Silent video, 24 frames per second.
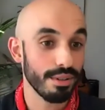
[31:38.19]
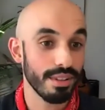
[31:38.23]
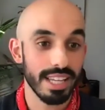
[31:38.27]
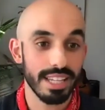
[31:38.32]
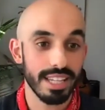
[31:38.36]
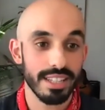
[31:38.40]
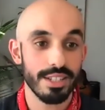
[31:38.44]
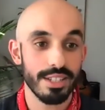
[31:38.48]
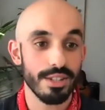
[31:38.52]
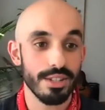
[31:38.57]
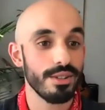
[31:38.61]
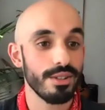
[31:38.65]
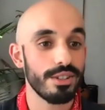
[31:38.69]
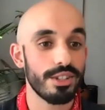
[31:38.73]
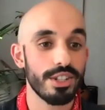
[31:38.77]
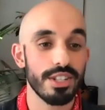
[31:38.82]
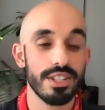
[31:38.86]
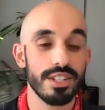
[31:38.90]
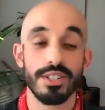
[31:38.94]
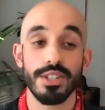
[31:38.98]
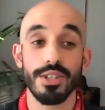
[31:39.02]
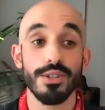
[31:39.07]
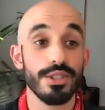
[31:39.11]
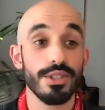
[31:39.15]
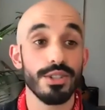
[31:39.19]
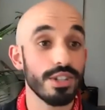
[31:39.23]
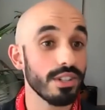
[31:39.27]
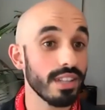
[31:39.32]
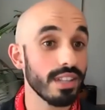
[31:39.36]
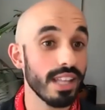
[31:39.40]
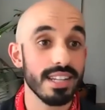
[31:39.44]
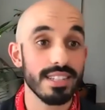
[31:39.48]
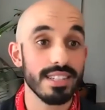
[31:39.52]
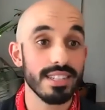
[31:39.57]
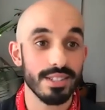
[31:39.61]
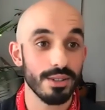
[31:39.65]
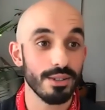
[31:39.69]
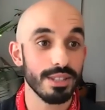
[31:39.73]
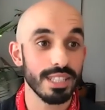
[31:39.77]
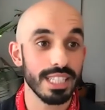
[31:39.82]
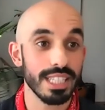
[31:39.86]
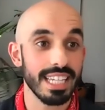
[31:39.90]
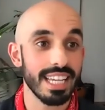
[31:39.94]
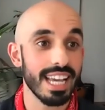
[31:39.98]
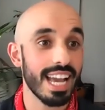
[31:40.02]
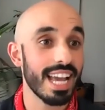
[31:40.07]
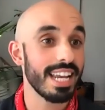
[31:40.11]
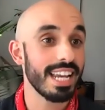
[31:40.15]
Like just use your legs
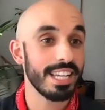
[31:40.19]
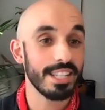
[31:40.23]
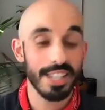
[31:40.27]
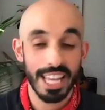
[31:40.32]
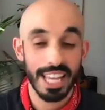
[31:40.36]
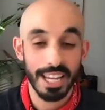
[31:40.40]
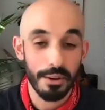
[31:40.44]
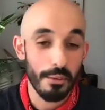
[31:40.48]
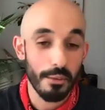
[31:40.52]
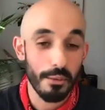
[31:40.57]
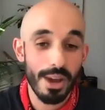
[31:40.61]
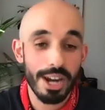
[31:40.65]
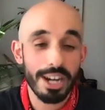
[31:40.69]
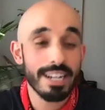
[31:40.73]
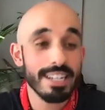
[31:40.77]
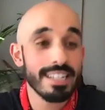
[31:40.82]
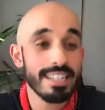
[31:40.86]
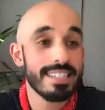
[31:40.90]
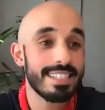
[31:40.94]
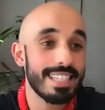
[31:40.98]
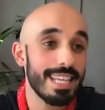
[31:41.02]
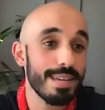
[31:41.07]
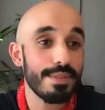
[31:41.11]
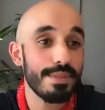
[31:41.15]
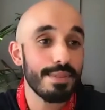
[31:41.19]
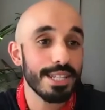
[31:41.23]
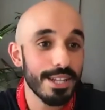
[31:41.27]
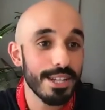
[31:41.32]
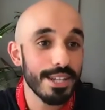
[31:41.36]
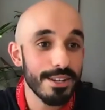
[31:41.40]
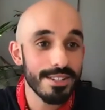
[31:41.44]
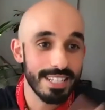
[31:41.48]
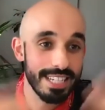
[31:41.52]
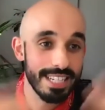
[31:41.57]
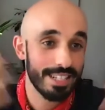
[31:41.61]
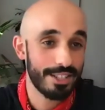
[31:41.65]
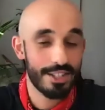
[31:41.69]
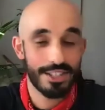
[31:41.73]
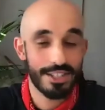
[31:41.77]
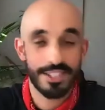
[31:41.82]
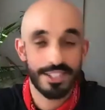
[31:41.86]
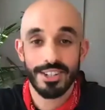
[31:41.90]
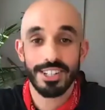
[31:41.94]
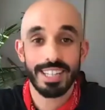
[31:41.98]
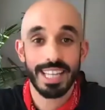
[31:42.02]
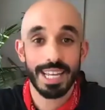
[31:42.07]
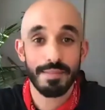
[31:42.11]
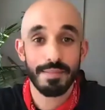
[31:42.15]
only. And he like went on his tippy toes and he just
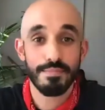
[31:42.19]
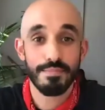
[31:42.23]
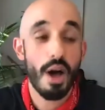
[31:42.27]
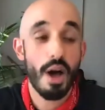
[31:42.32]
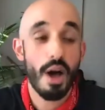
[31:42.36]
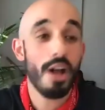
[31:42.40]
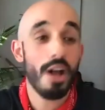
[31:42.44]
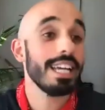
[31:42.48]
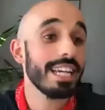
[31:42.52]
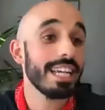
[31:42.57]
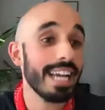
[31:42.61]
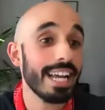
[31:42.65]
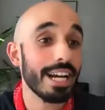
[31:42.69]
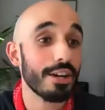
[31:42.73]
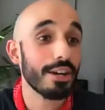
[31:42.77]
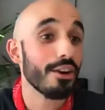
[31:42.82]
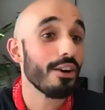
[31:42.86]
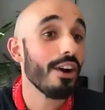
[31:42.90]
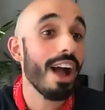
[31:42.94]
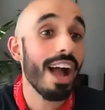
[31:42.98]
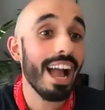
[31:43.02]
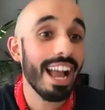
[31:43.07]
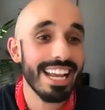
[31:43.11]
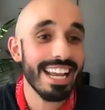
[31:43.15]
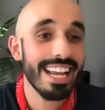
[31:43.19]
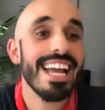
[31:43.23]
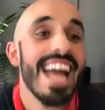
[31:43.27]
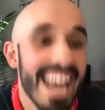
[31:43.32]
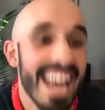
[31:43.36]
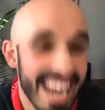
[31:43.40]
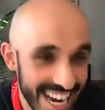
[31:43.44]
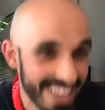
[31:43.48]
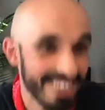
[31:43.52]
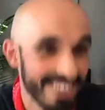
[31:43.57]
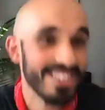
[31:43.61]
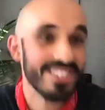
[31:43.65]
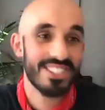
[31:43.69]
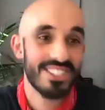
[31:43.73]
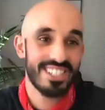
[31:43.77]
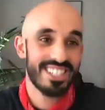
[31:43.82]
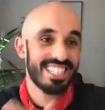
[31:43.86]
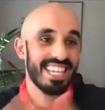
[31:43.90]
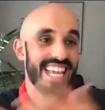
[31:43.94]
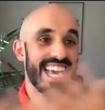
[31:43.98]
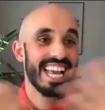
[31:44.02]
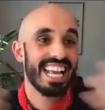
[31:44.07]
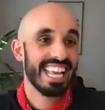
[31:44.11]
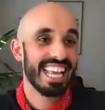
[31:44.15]
started like bawling and crying. He was
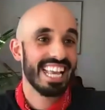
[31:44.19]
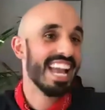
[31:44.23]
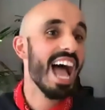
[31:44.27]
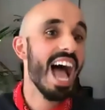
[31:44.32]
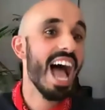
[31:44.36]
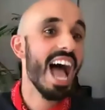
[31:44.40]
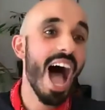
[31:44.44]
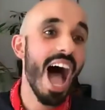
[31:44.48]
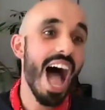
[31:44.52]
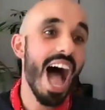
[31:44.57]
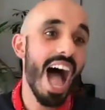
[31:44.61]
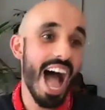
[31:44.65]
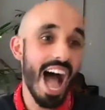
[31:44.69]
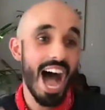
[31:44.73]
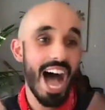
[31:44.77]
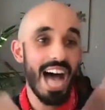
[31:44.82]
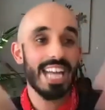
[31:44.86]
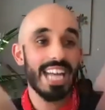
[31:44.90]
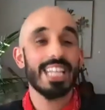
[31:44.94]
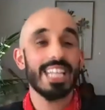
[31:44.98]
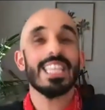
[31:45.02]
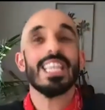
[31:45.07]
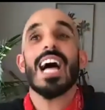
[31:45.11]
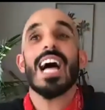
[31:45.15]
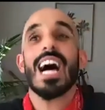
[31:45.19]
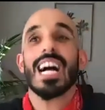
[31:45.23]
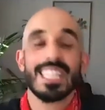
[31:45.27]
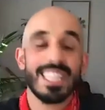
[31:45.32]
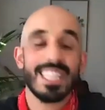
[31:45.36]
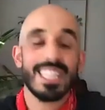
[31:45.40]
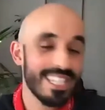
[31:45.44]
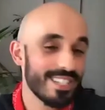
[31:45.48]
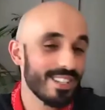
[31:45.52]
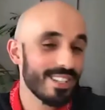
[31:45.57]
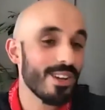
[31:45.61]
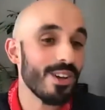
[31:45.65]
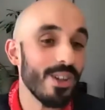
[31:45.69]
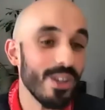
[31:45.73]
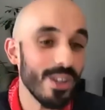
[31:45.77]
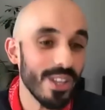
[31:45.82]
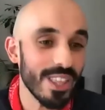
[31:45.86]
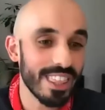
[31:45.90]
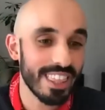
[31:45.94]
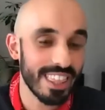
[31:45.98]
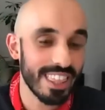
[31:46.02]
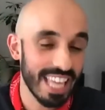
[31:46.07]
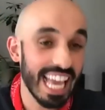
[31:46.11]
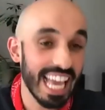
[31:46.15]
just like unlocked this whole
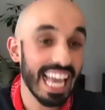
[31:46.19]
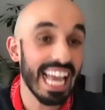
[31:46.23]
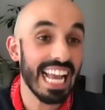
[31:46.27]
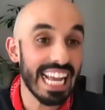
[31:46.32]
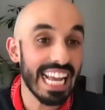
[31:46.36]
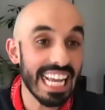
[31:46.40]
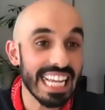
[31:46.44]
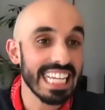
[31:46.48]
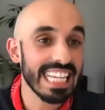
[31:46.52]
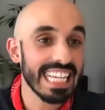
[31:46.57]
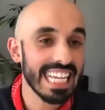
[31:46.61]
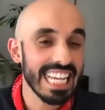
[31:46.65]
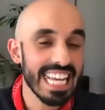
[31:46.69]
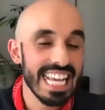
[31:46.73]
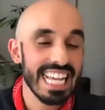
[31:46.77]
thing.